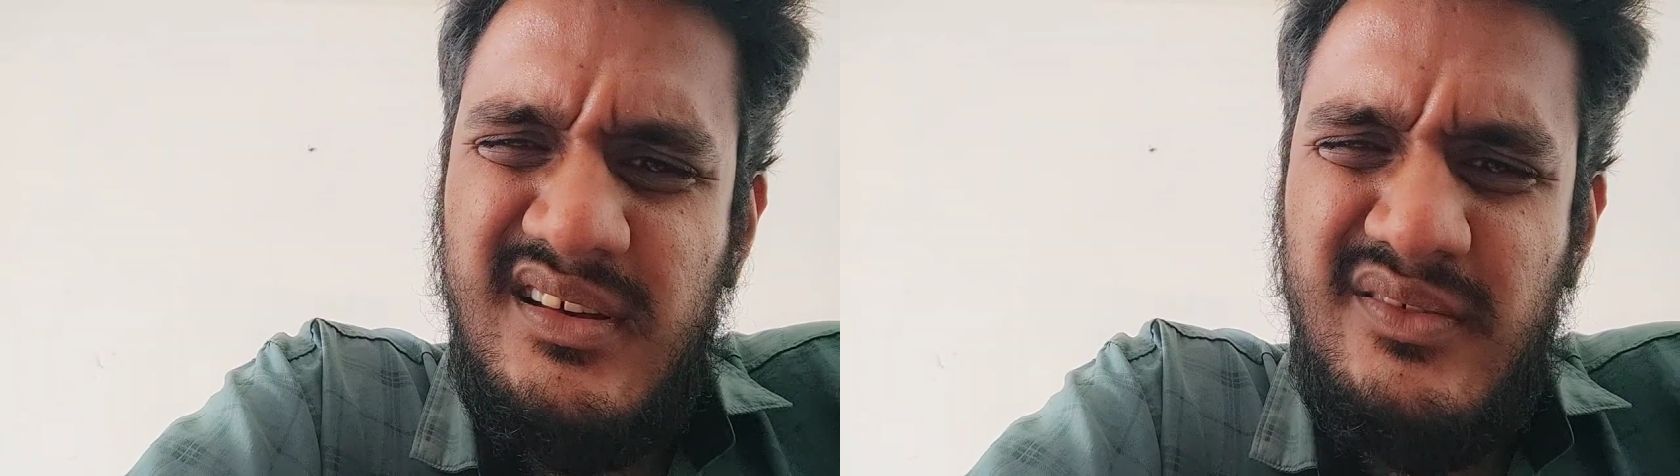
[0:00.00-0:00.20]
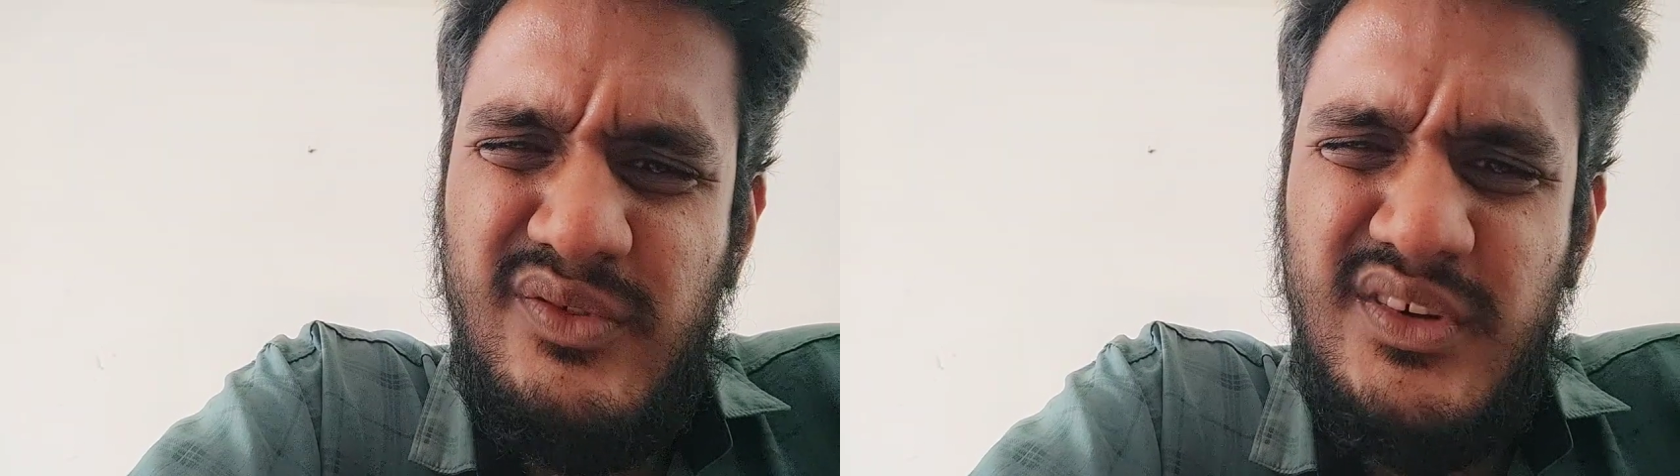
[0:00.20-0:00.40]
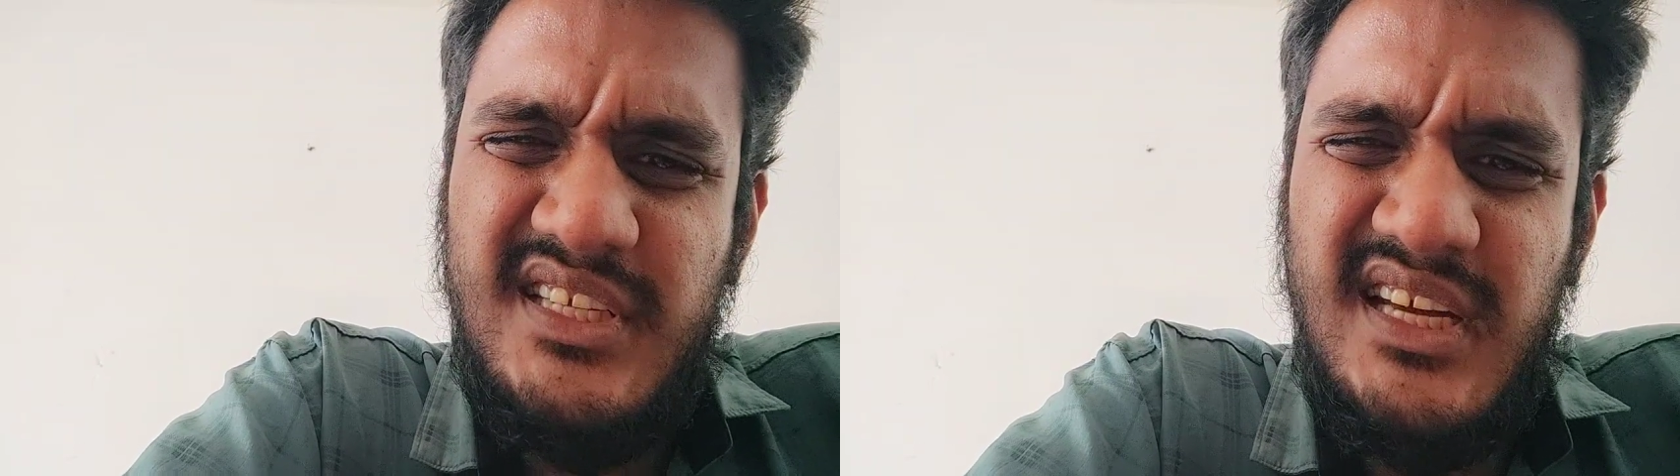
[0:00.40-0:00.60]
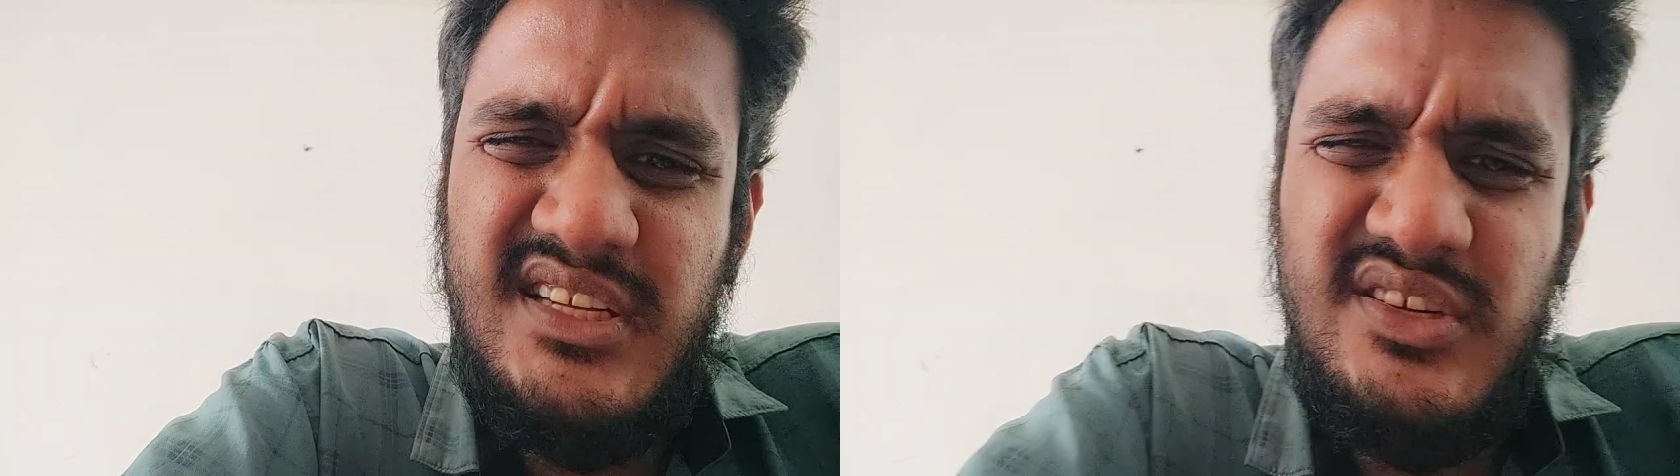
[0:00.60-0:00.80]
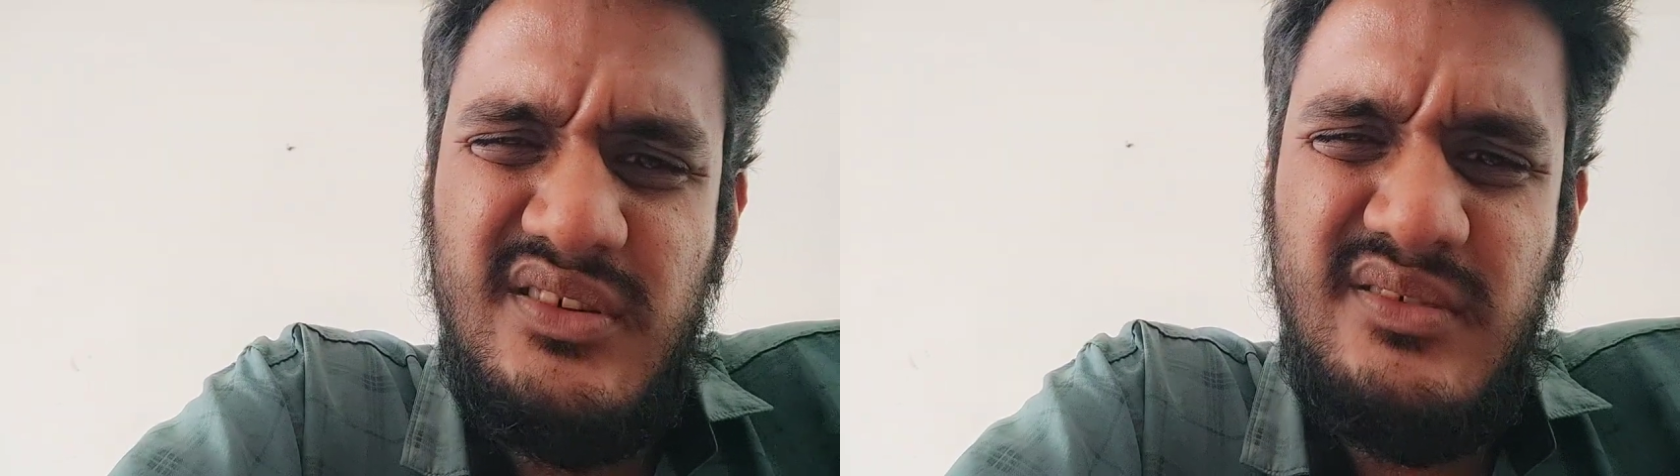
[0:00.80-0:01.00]
would
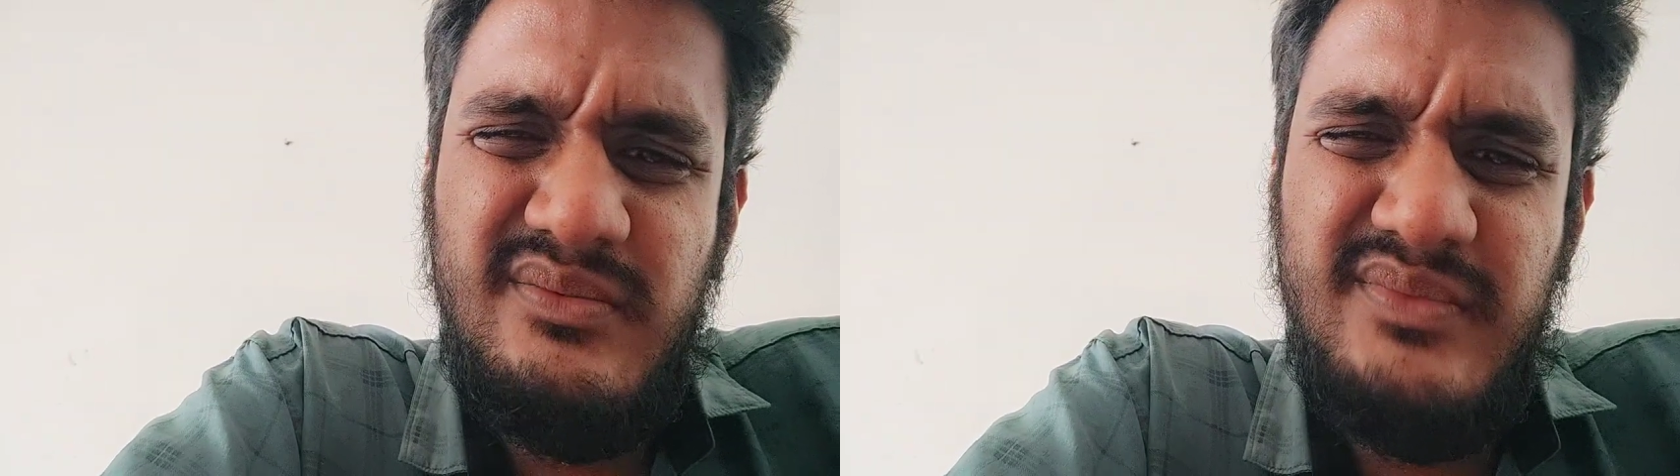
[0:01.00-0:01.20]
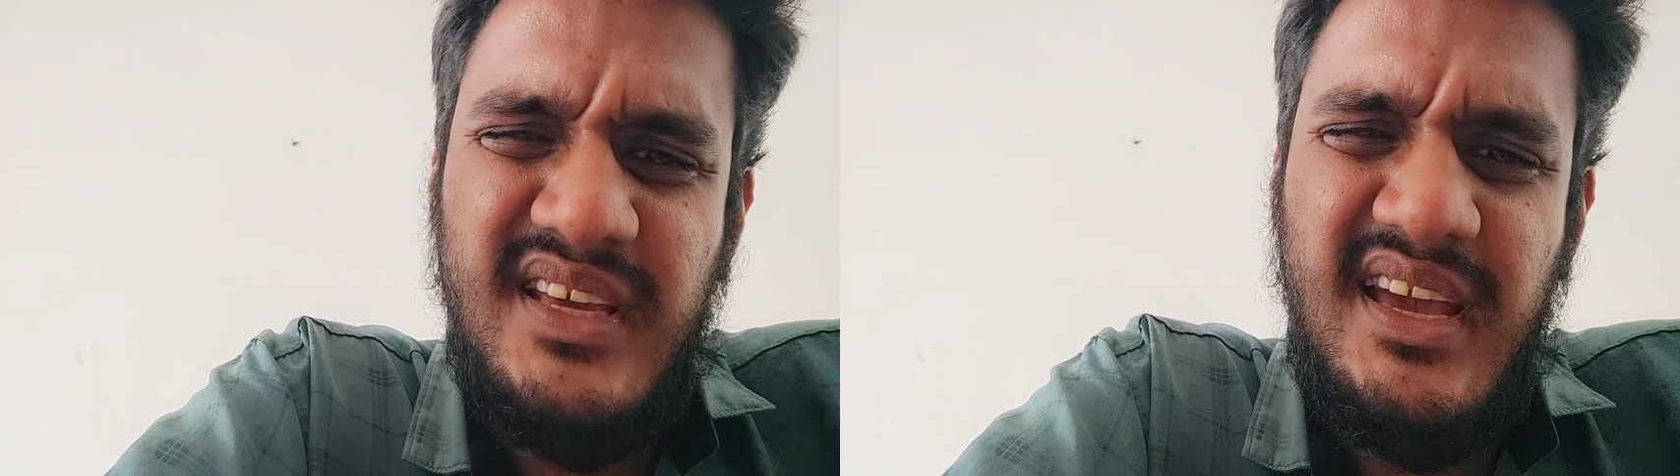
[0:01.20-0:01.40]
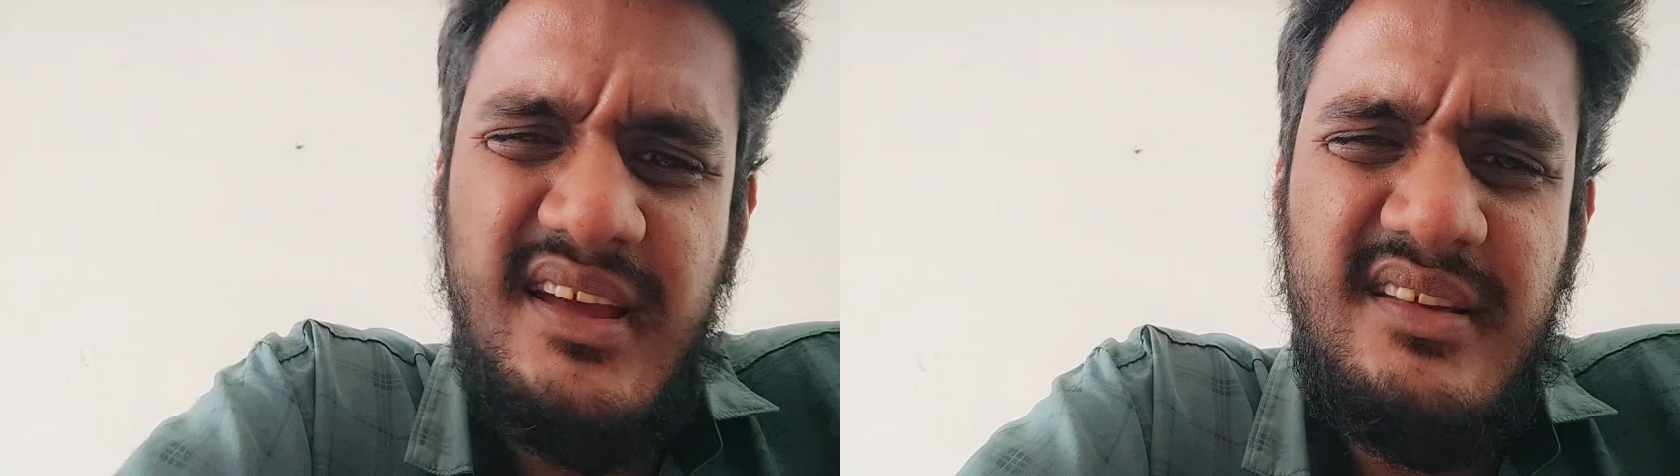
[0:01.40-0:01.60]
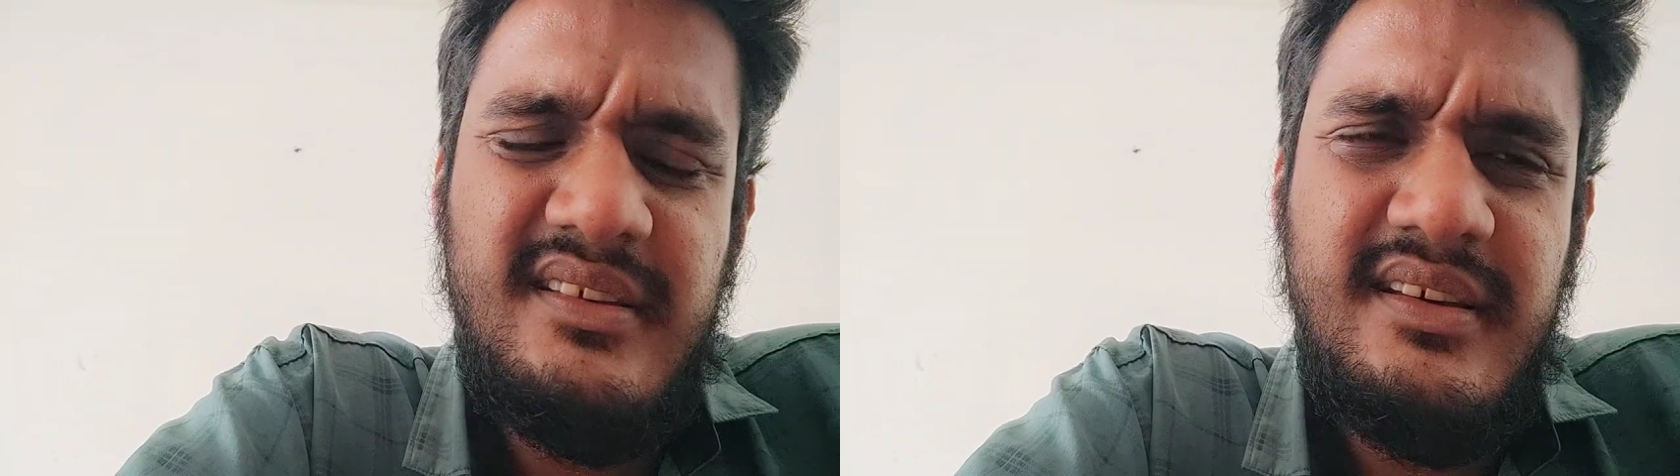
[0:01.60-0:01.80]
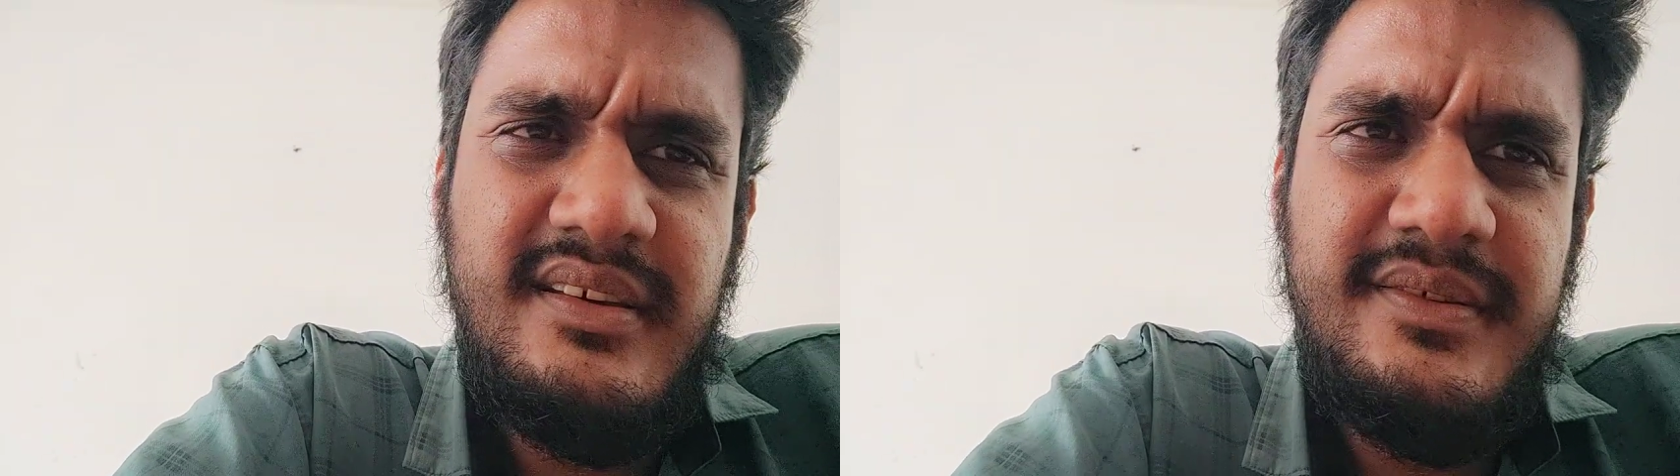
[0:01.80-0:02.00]
just be
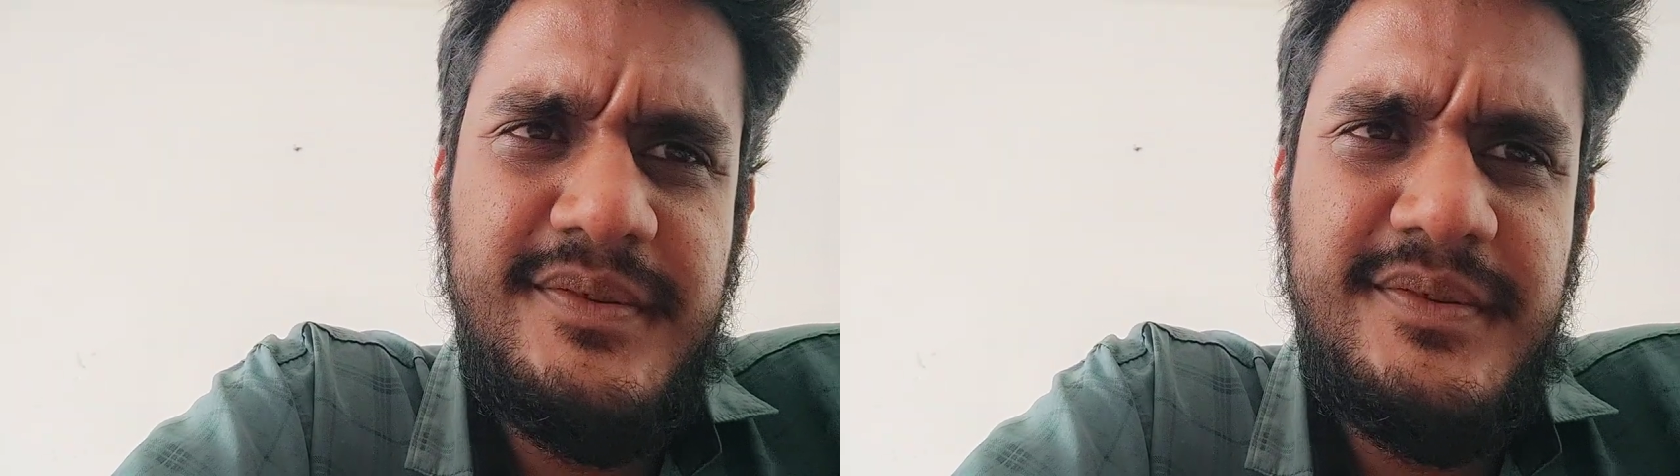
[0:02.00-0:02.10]
another